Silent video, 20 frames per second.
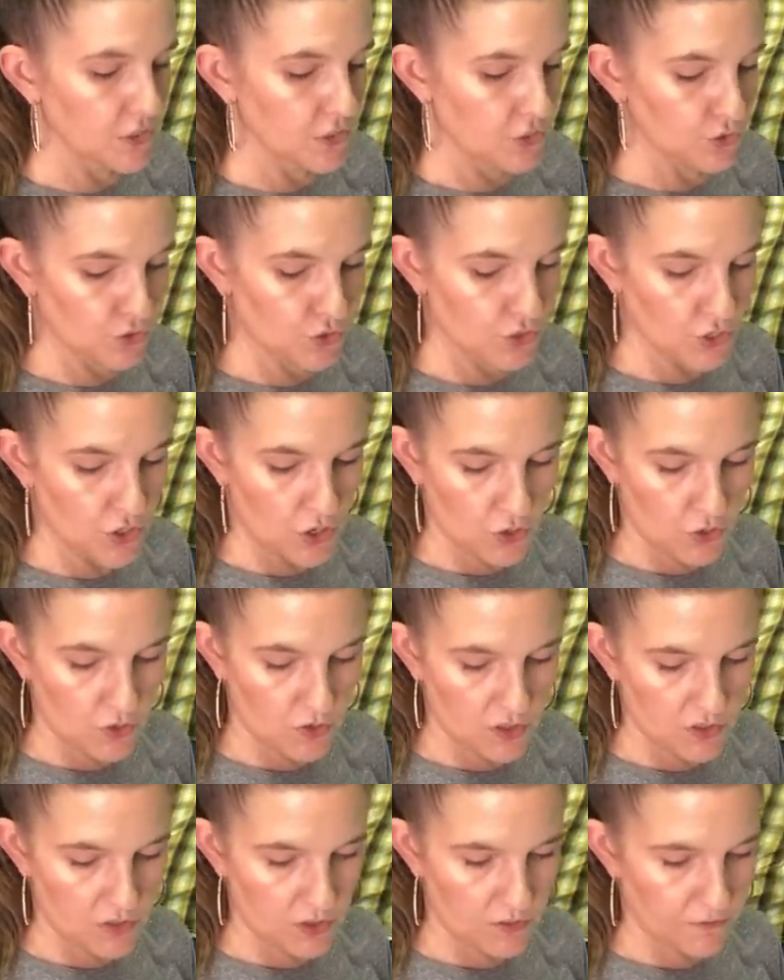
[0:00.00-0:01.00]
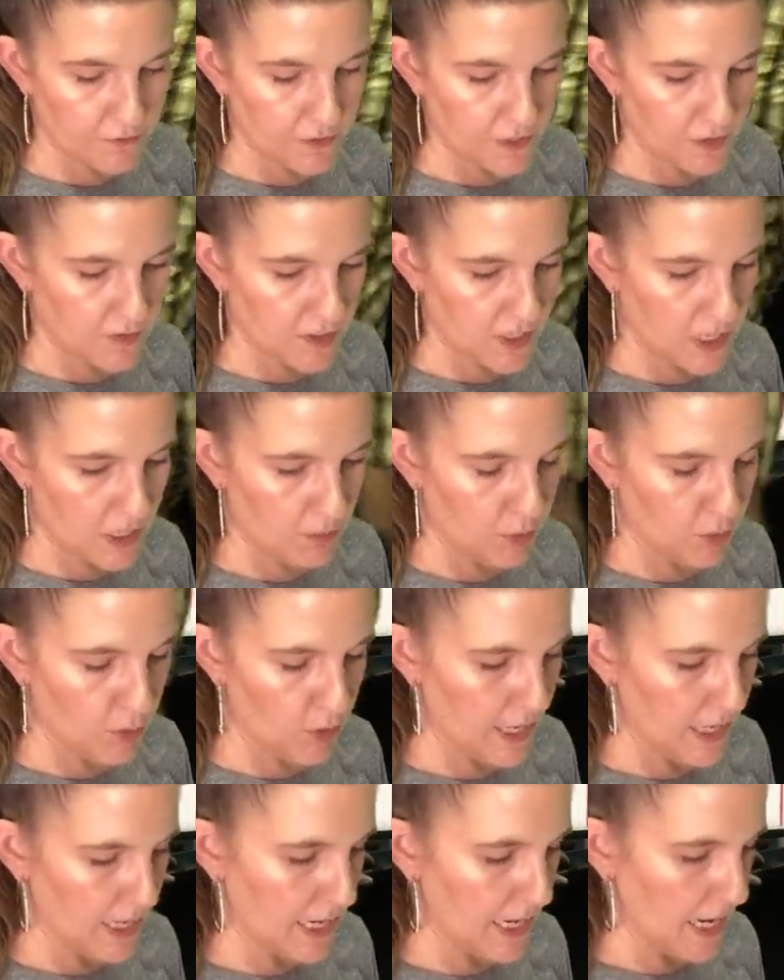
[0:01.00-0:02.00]
So these are
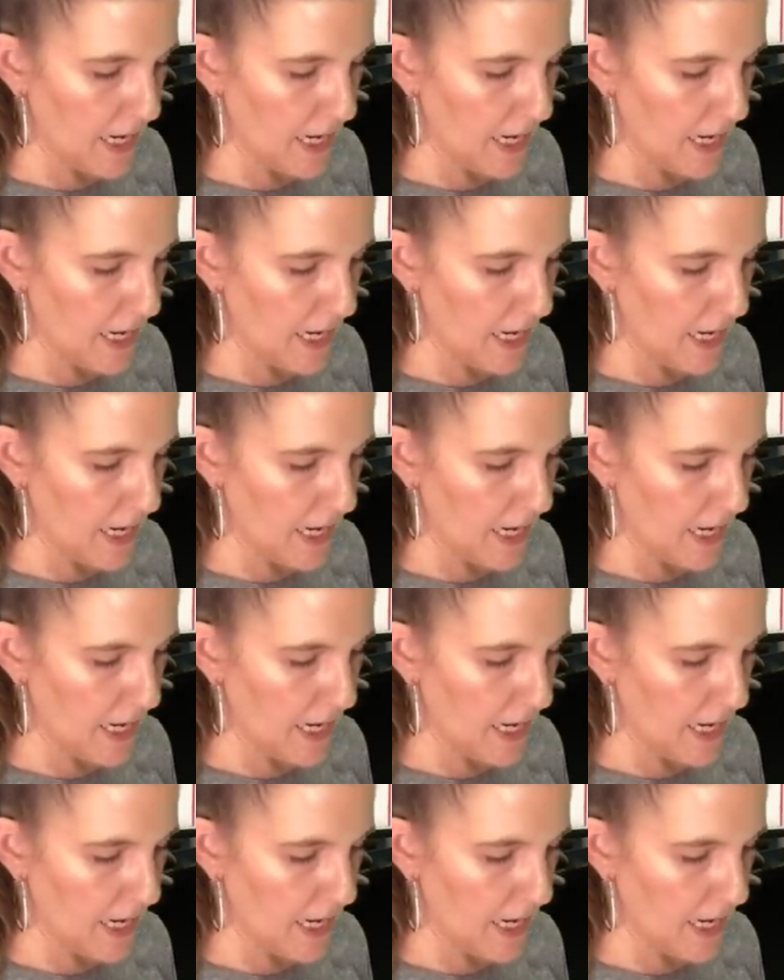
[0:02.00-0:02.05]
15.9.